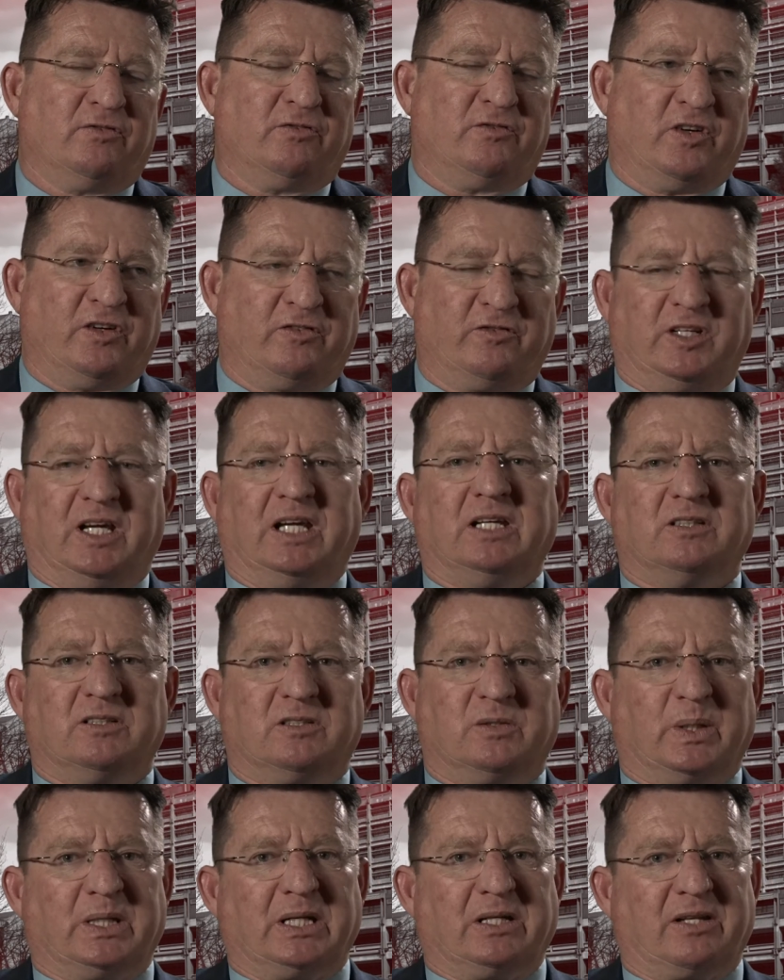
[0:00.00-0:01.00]
15 to
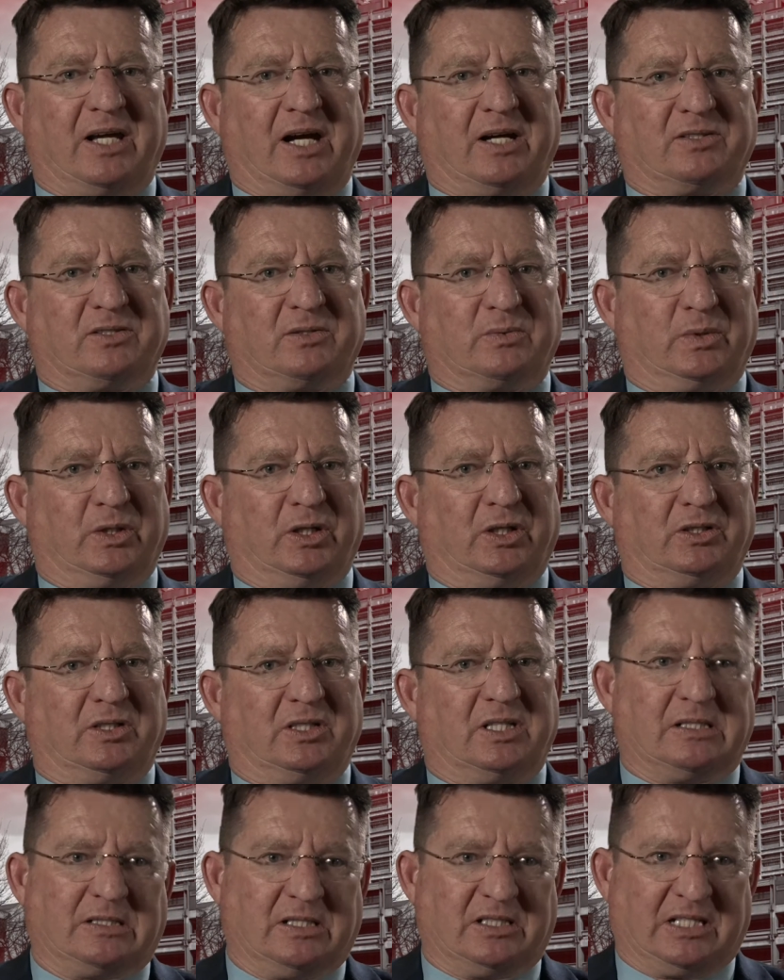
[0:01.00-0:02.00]
20,000 word
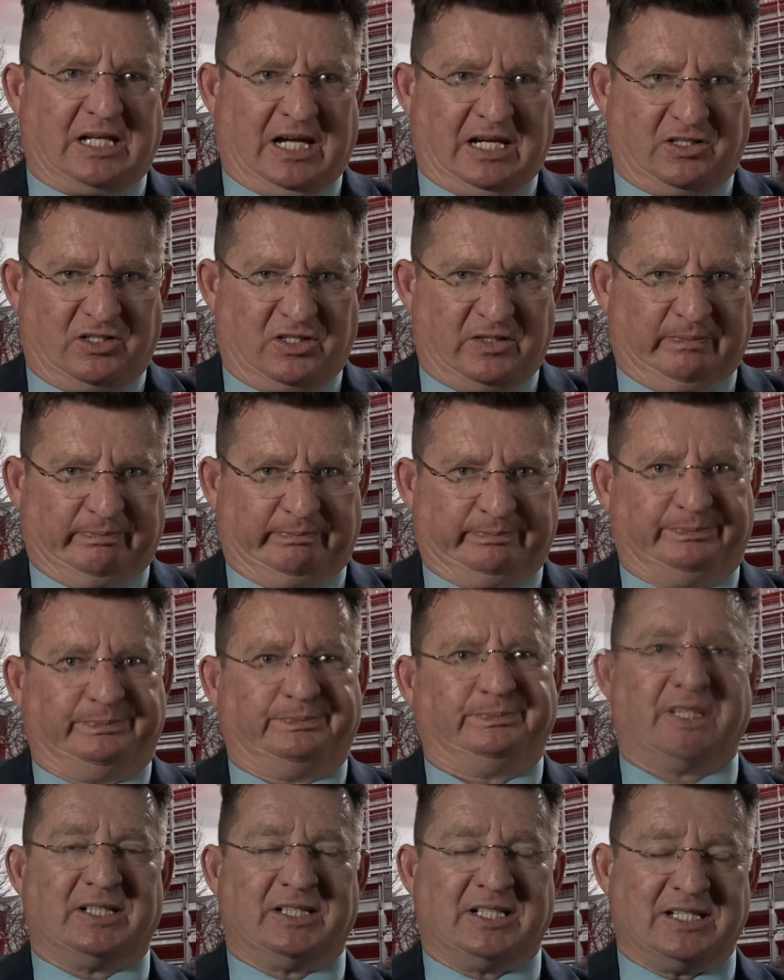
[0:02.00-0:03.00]
dissertation.
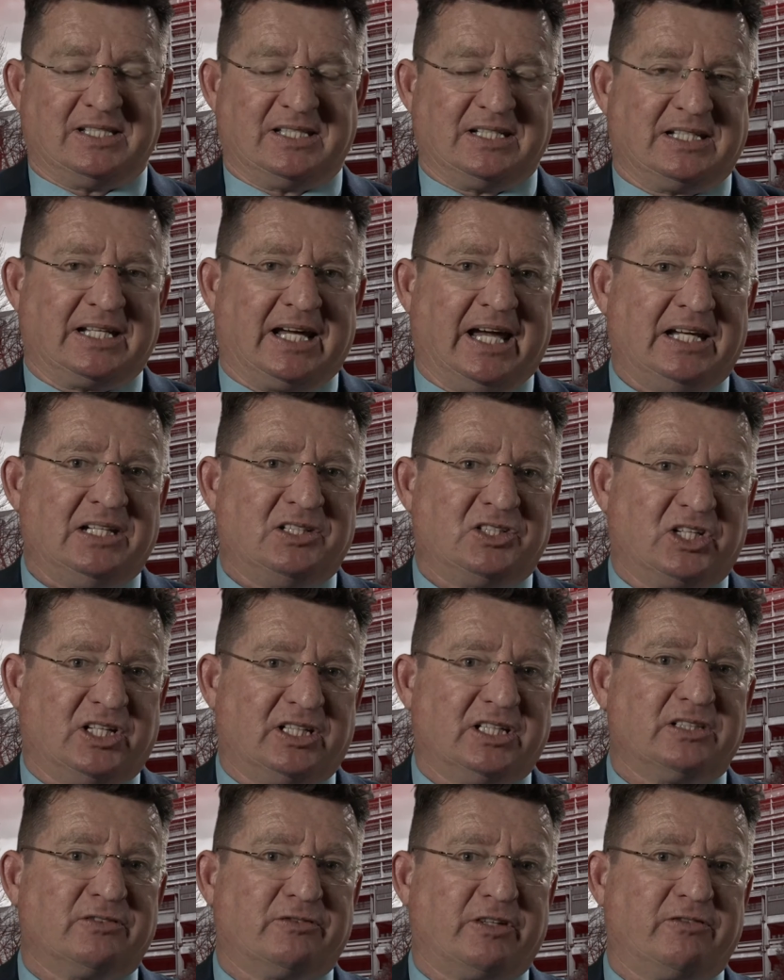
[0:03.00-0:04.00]
The dissertation
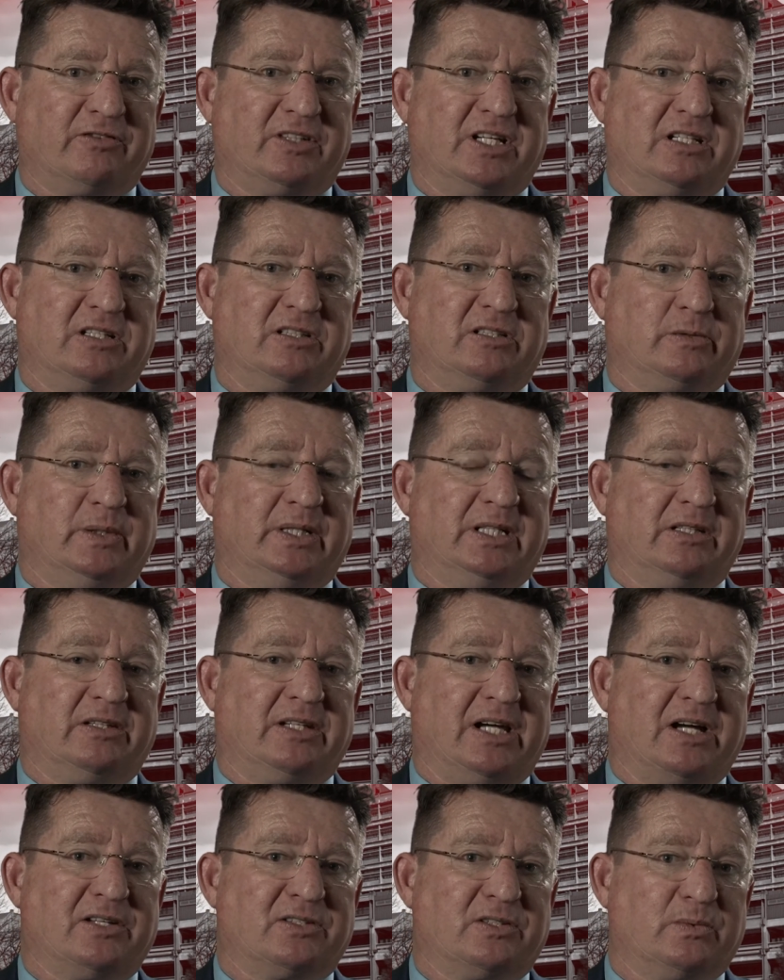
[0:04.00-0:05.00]
is 15 to
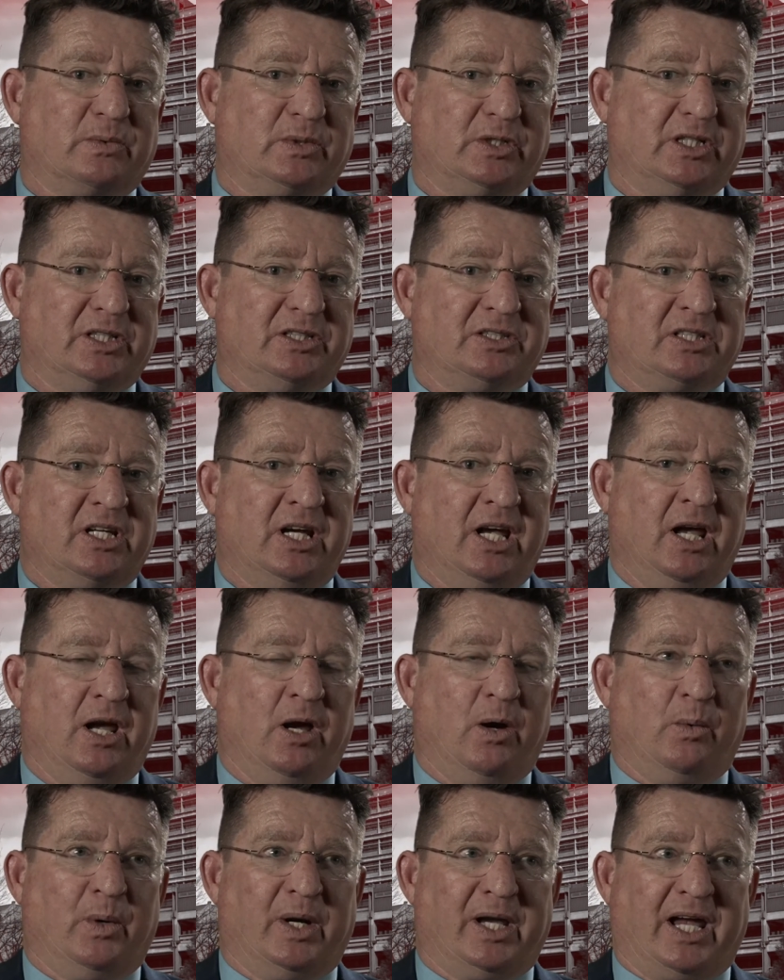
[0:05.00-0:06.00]
20,000 words.
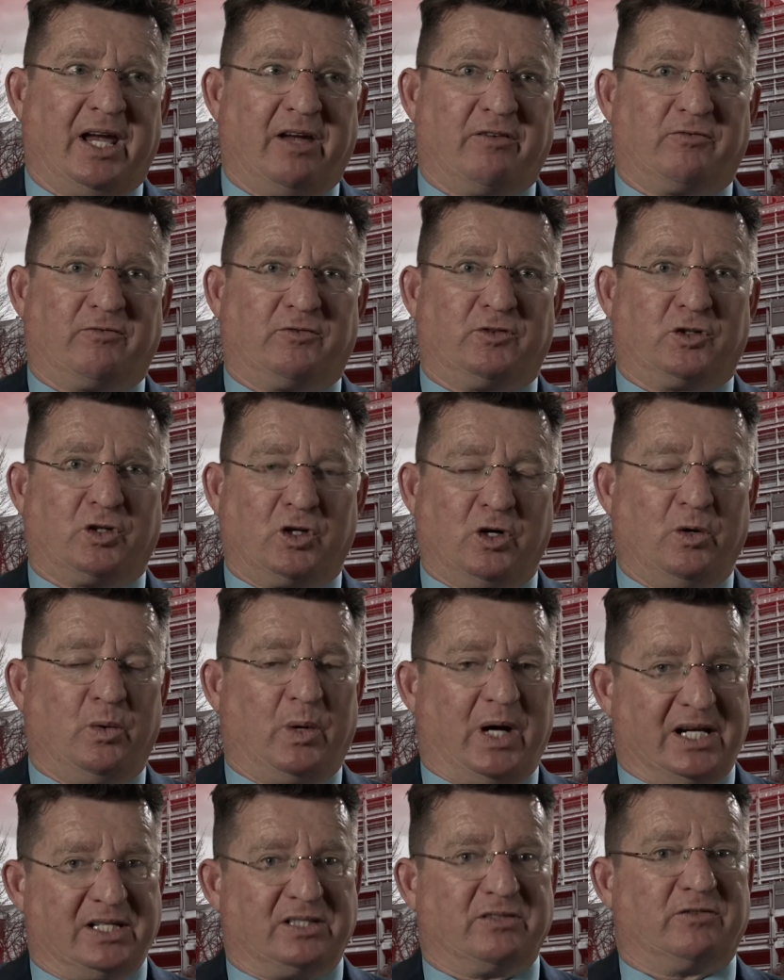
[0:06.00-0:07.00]
We have two
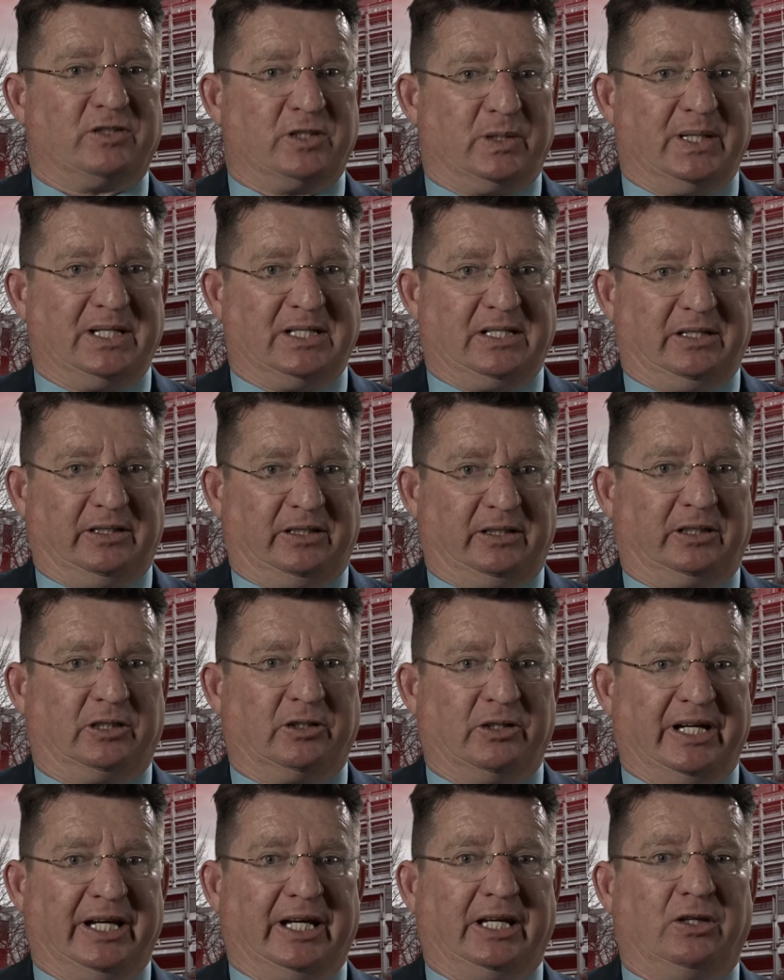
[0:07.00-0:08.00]
ways of doing the
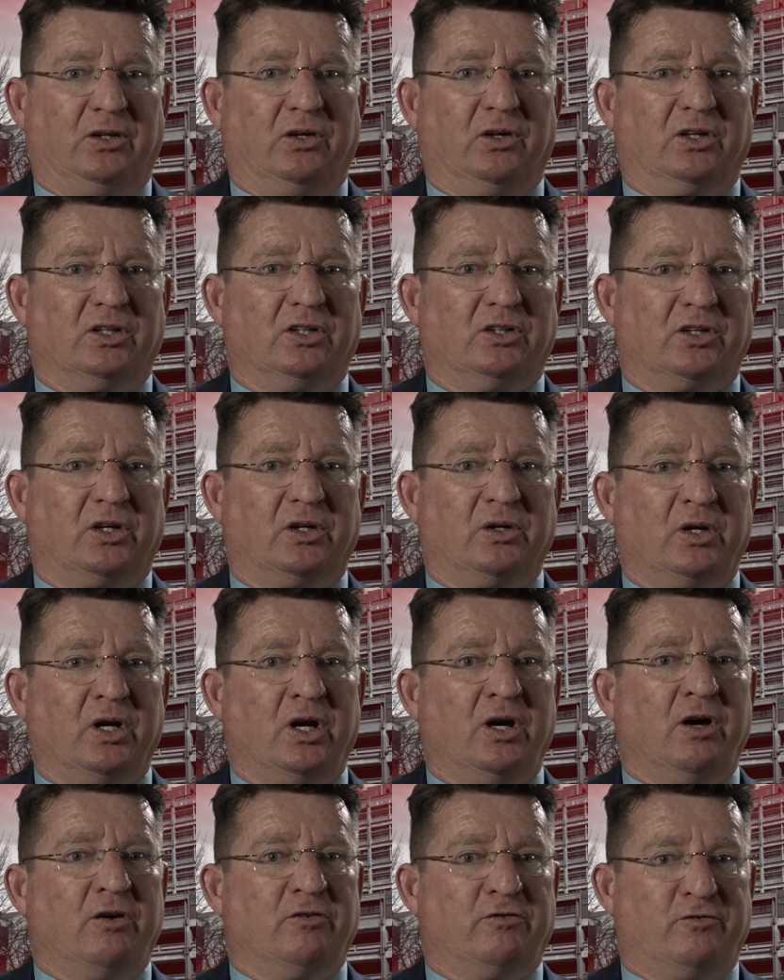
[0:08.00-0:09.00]
degree. You can do
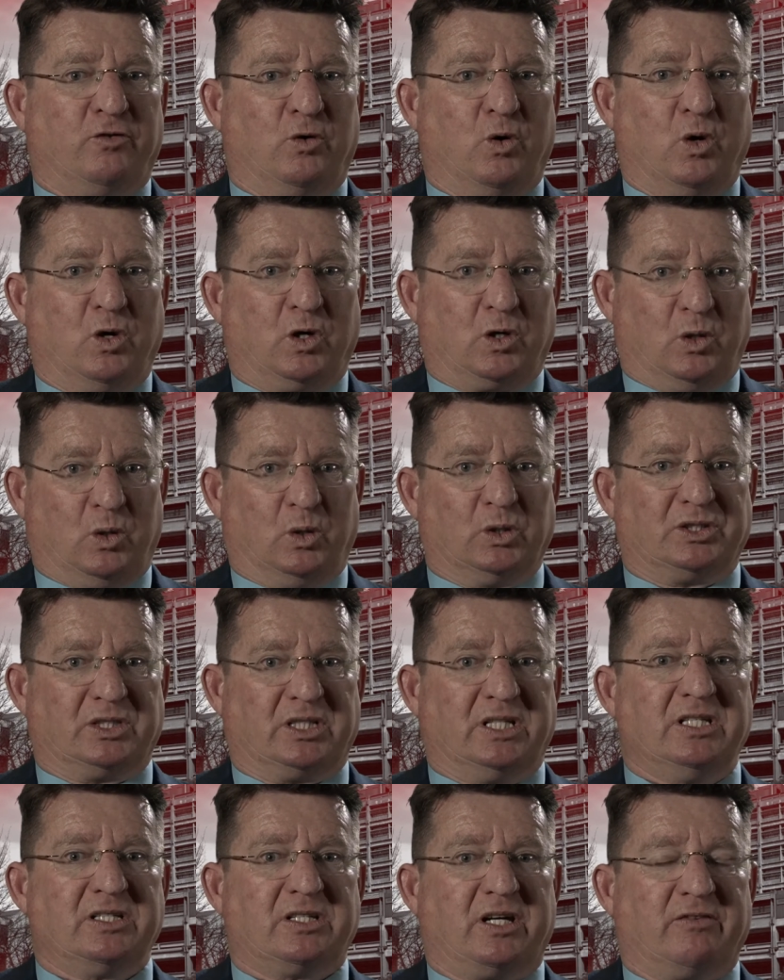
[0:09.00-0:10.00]
four
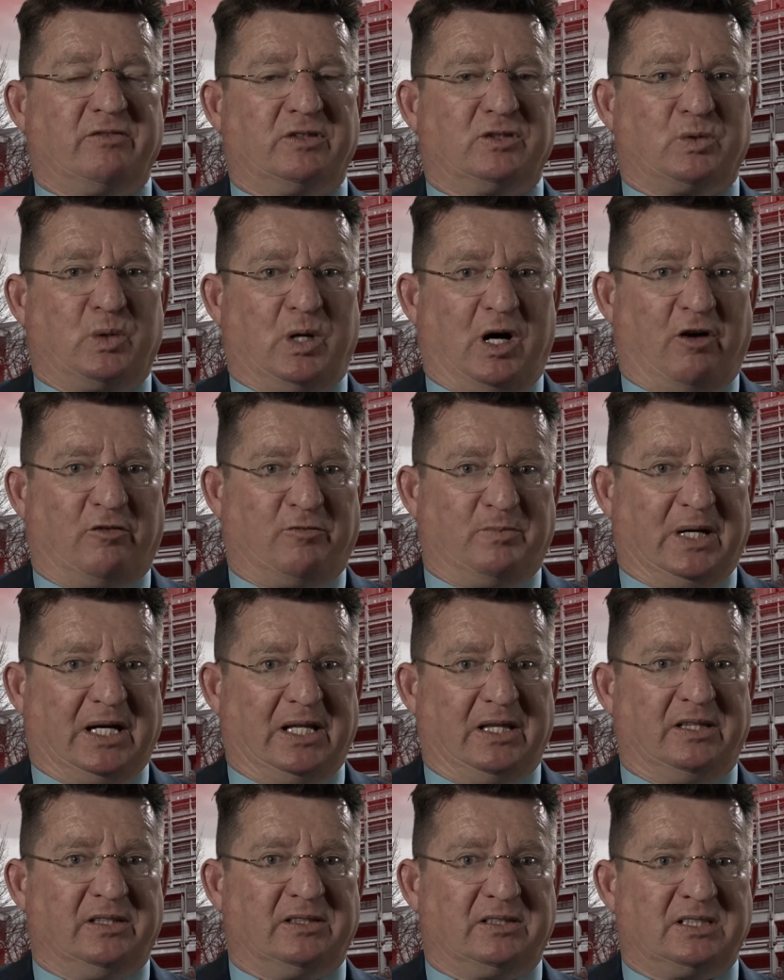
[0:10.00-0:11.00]
courses over 12
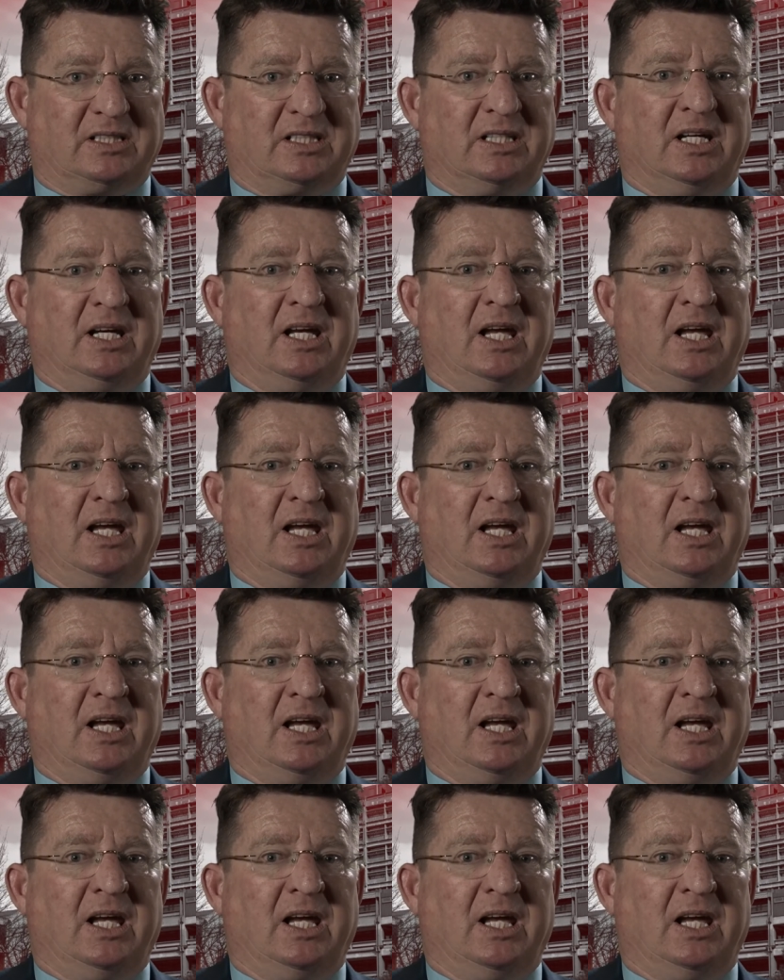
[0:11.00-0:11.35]
months